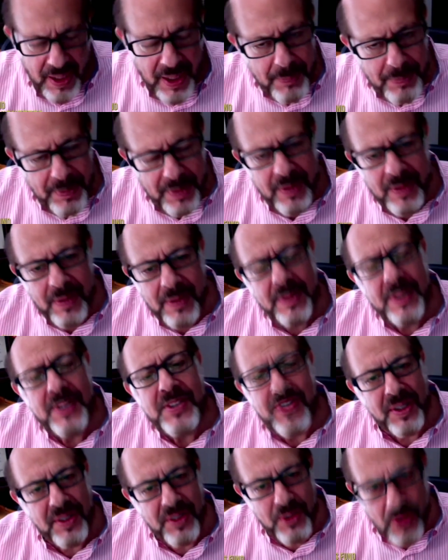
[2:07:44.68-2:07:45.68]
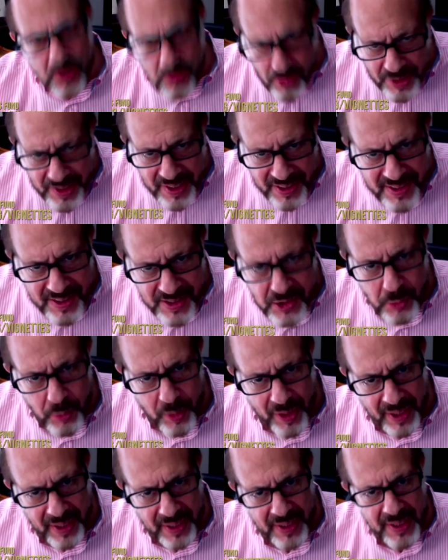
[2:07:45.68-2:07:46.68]
But listen, you can look at it this
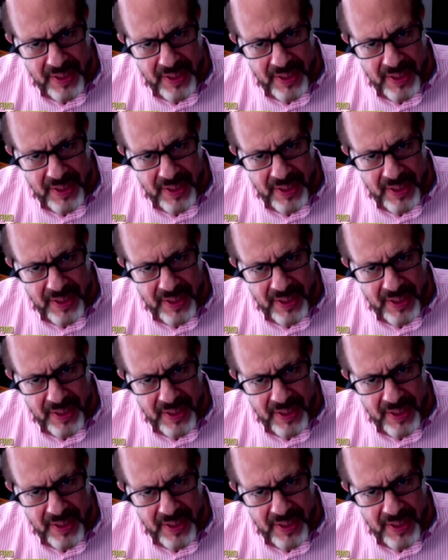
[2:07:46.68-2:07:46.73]
way.